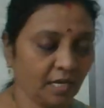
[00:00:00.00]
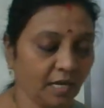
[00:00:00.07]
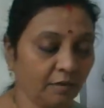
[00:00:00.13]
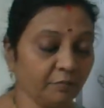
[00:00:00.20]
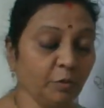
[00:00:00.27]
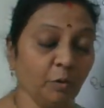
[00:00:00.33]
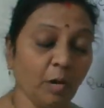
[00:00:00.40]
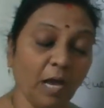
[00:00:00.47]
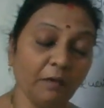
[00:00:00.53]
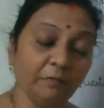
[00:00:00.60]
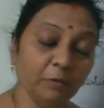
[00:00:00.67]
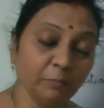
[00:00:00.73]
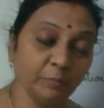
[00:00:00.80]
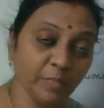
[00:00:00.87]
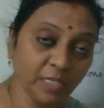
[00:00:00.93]
Have you
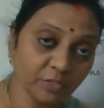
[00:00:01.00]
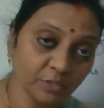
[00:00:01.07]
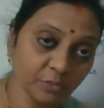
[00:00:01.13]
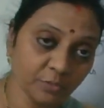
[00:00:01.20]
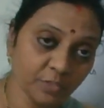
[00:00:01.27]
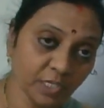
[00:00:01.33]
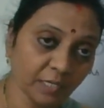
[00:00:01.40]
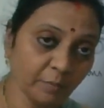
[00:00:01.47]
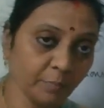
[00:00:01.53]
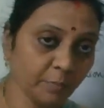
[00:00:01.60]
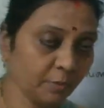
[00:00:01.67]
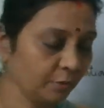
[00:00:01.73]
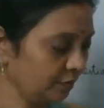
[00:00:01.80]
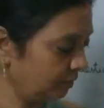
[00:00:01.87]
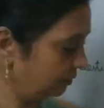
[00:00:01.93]
ever been to
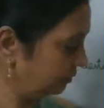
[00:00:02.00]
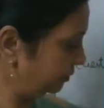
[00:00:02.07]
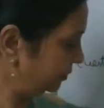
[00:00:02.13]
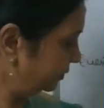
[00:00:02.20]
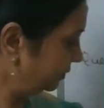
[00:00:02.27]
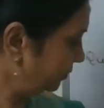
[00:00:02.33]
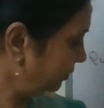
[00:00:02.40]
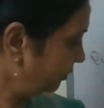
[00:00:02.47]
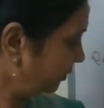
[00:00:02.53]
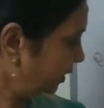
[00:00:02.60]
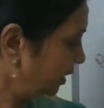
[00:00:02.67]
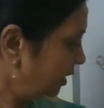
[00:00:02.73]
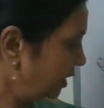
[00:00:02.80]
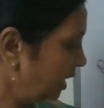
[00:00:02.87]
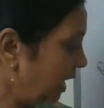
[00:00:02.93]
Singapore?
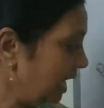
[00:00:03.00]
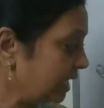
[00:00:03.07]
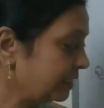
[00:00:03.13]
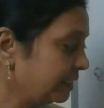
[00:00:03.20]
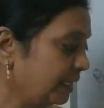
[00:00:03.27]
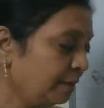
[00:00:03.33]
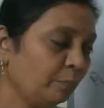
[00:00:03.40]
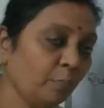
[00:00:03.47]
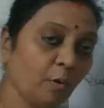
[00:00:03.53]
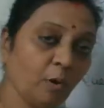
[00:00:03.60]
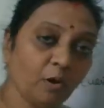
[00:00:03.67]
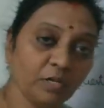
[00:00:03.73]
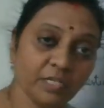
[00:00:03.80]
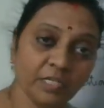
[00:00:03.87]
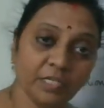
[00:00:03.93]
Has he
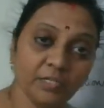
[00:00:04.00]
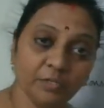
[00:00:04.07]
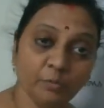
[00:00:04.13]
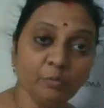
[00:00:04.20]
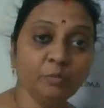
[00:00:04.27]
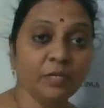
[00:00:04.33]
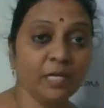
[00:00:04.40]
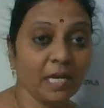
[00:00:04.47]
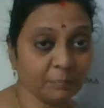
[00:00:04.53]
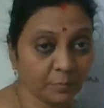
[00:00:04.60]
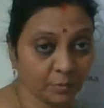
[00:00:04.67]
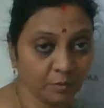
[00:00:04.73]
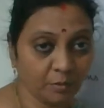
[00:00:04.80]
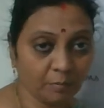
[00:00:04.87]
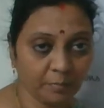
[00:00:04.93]
bought a new
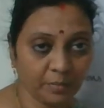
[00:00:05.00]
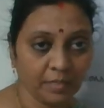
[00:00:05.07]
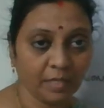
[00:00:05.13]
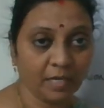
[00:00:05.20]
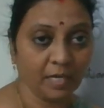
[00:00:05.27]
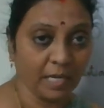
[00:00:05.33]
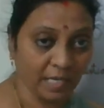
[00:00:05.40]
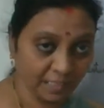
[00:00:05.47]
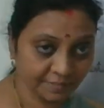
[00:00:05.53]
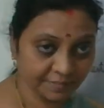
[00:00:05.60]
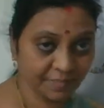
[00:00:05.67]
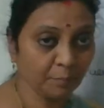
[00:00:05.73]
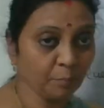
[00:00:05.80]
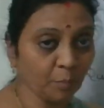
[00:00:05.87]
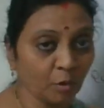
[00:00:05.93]
laptop? Has
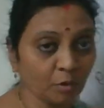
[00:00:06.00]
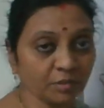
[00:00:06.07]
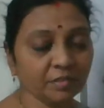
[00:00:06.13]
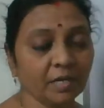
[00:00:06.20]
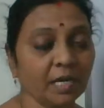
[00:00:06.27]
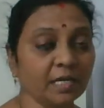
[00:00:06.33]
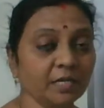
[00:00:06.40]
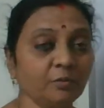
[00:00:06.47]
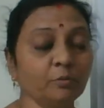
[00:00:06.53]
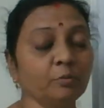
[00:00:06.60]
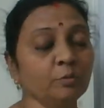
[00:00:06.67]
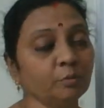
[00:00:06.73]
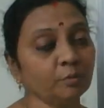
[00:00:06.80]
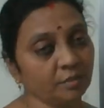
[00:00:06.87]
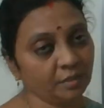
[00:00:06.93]
he bought a
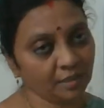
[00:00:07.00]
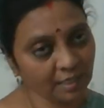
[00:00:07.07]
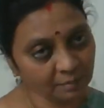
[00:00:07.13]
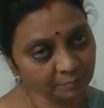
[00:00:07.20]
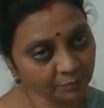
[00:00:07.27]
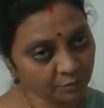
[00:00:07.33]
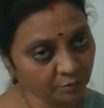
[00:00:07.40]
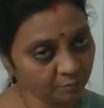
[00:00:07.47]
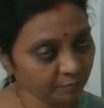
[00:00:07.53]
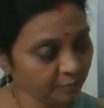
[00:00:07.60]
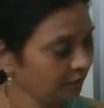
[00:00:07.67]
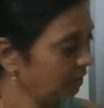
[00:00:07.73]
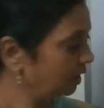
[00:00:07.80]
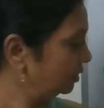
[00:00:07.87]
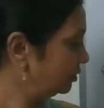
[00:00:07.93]
new laptop?
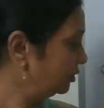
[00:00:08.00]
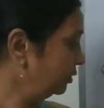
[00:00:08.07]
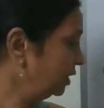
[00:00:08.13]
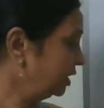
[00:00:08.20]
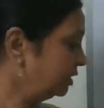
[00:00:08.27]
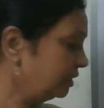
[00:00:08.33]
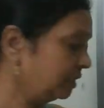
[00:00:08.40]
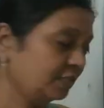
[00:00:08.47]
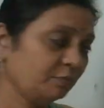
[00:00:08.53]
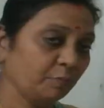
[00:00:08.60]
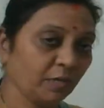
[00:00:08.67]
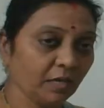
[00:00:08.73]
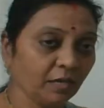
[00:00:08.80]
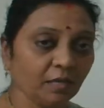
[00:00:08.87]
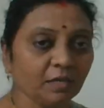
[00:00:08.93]
So in this
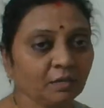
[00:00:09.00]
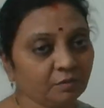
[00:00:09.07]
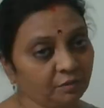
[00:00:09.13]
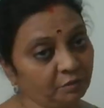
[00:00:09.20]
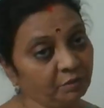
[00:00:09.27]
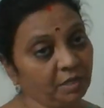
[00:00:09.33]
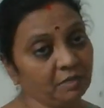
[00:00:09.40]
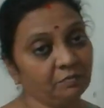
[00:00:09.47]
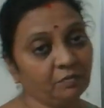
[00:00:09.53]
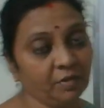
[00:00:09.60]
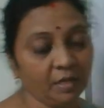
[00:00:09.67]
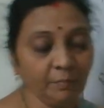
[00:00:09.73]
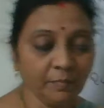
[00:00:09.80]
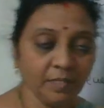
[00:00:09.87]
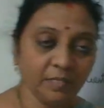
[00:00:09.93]
way, you can
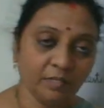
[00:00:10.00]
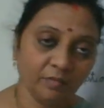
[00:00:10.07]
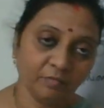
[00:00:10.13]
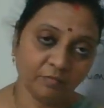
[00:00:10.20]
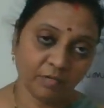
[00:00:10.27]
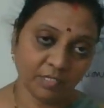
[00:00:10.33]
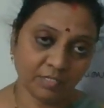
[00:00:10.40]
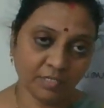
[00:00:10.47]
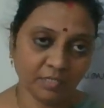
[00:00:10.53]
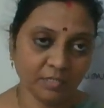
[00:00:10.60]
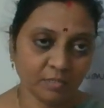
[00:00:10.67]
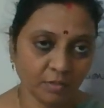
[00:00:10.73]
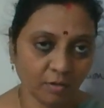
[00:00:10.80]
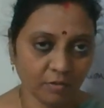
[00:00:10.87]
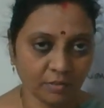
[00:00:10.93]
frame
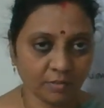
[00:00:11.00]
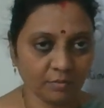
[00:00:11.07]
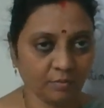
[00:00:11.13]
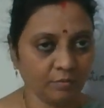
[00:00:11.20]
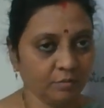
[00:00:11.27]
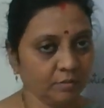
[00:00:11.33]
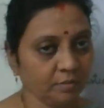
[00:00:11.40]
questions also.